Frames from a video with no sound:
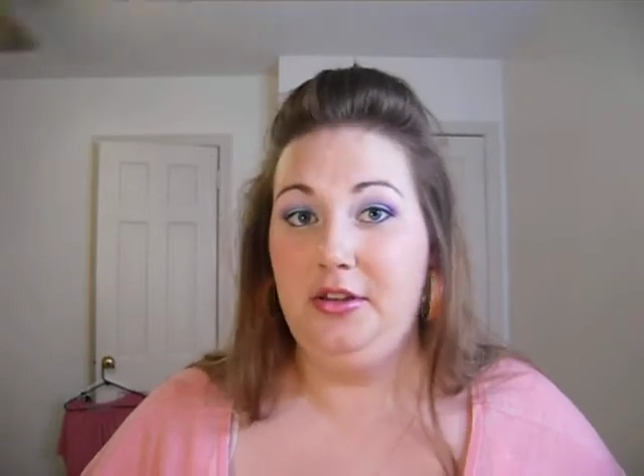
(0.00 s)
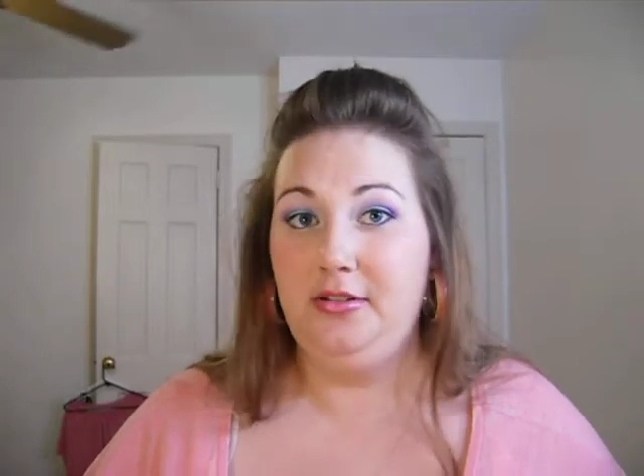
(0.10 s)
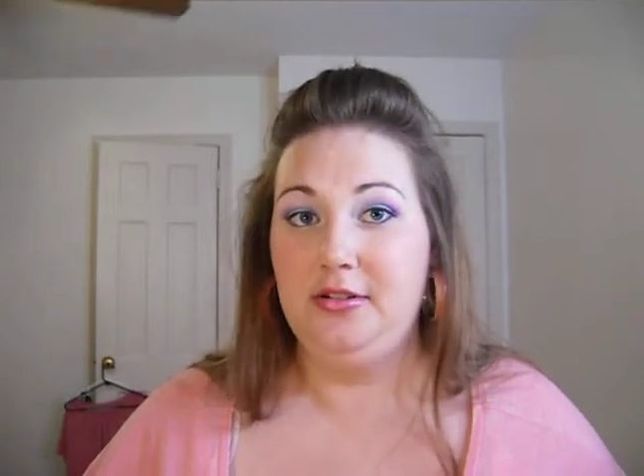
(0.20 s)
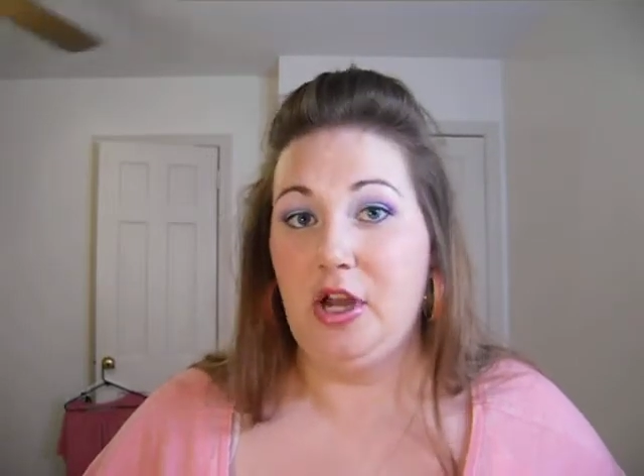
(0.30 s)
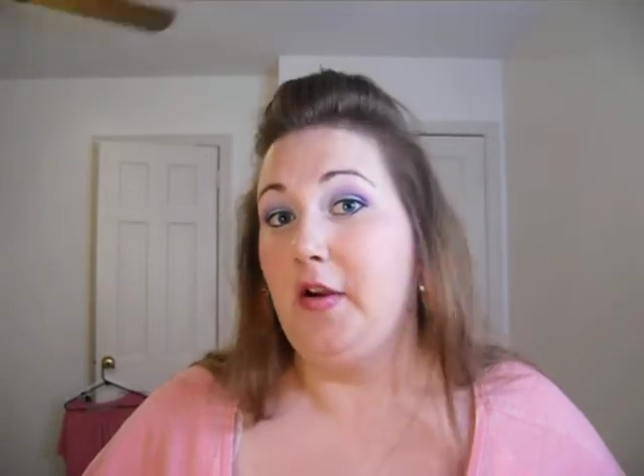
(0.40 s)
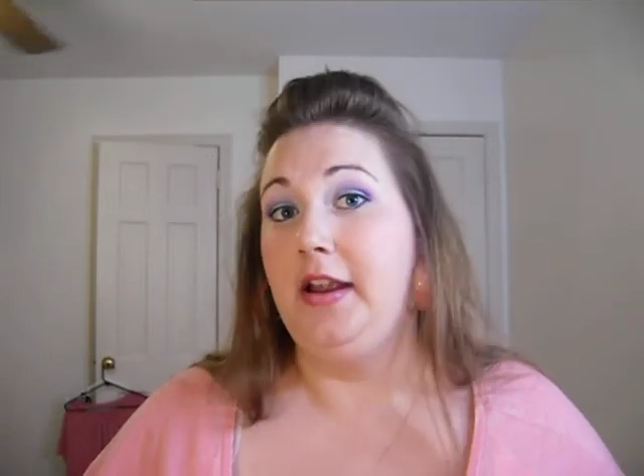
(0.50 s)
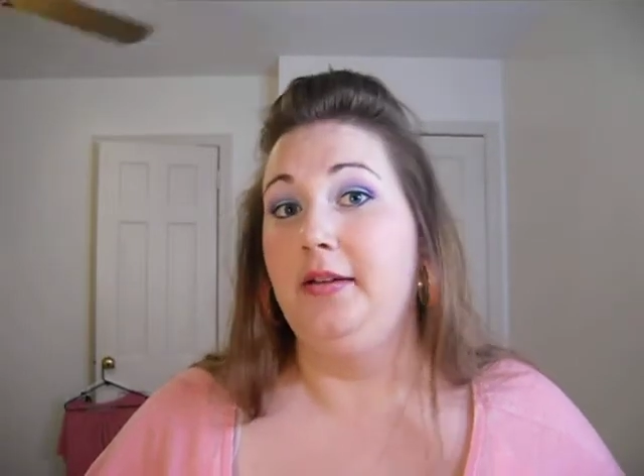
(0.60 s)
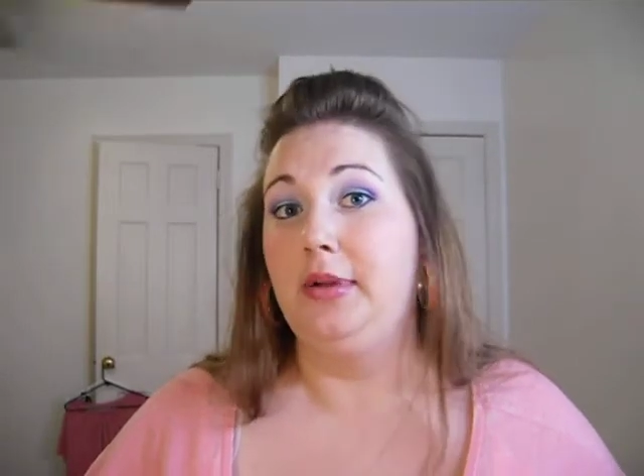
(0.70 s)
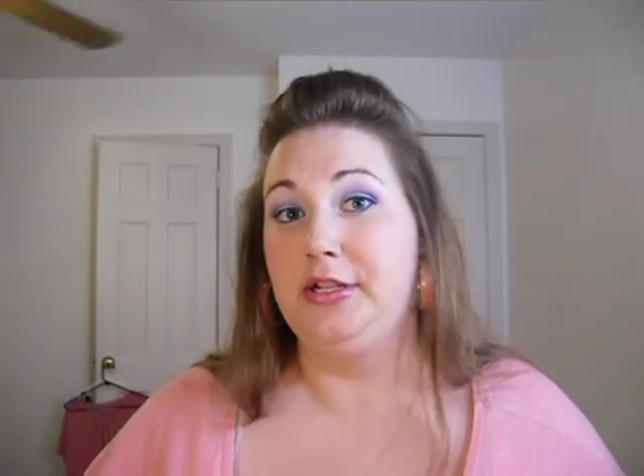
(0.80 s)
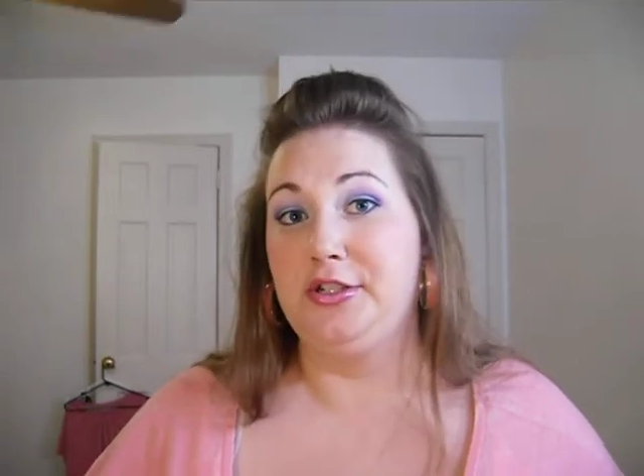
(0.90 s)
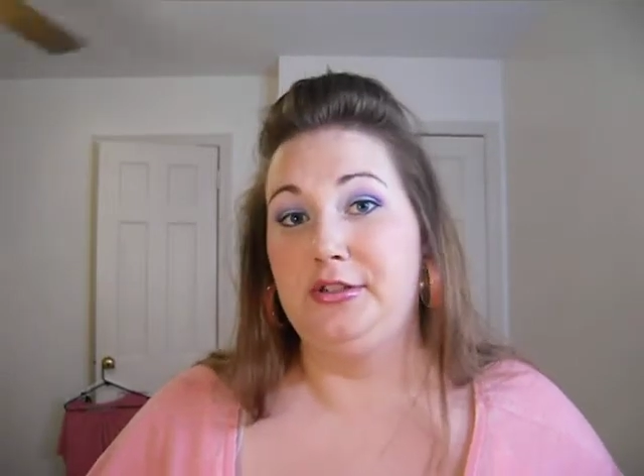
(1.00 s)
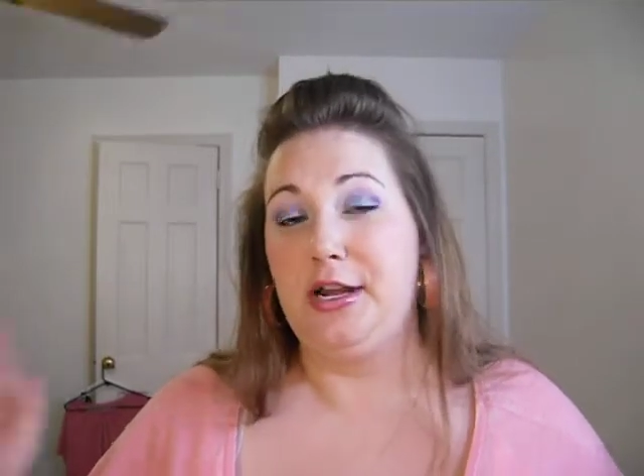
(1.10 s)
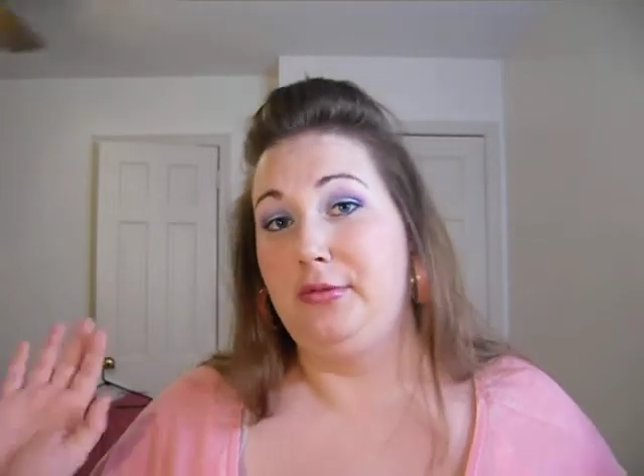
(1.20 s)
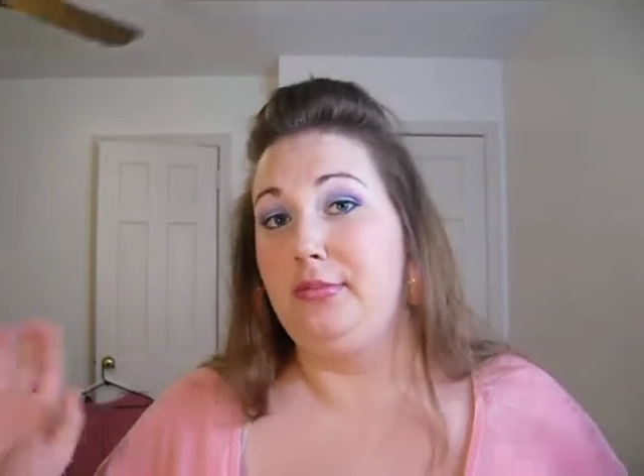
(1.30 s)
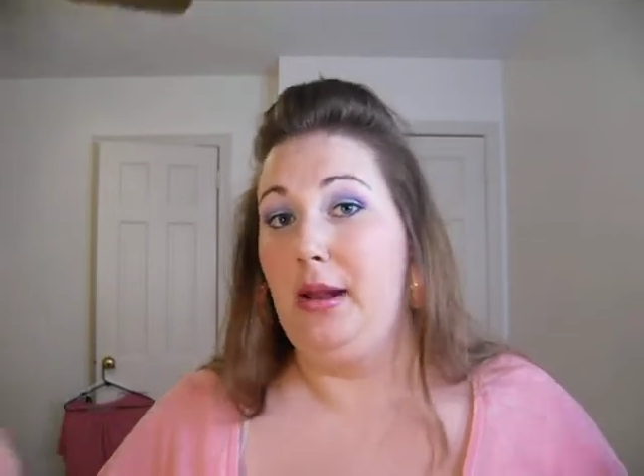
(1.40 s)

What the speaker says: sorry, but you're stuck with my